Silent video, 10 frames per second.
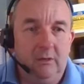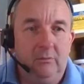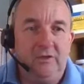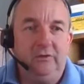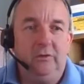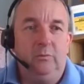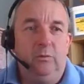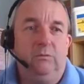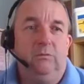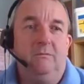other,
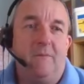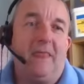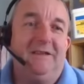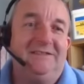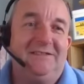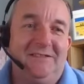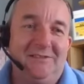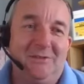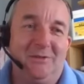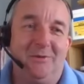that's a
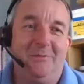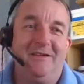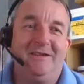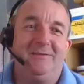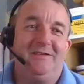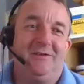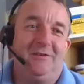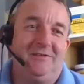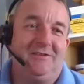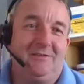good one, Mike. Which
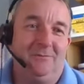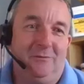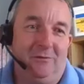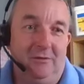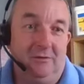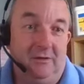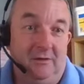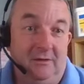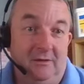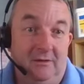other
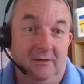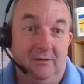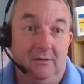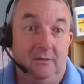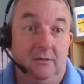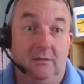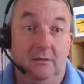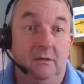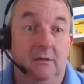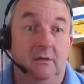subfloor
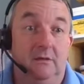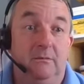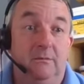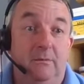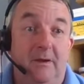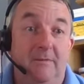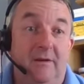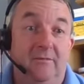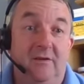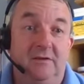prep
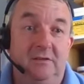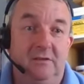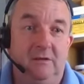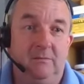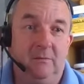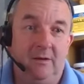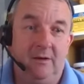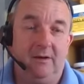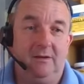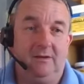manufacturer do you
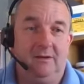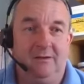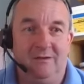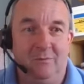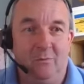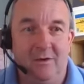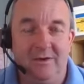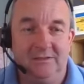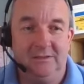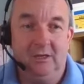admire and
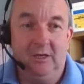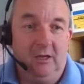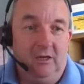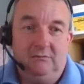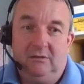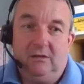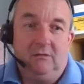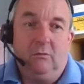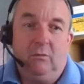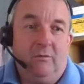why?
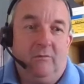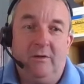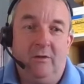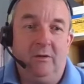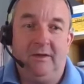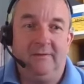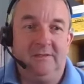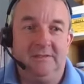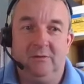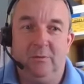We're all out there
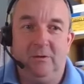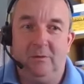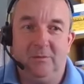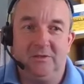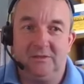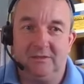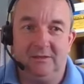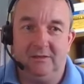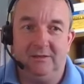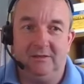to do a purpose.
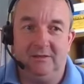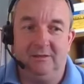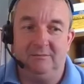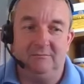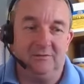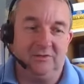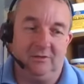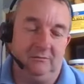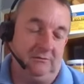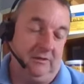
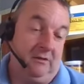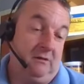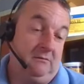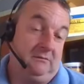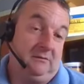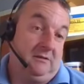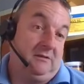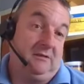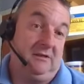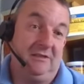So
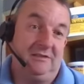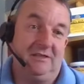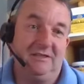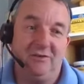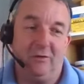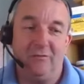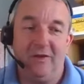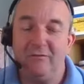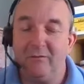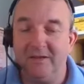it's not
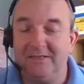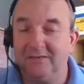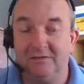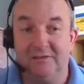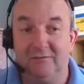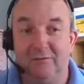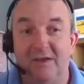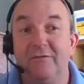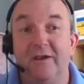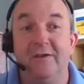fair for me to
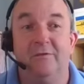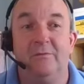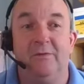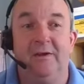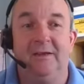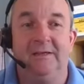favour any of them really,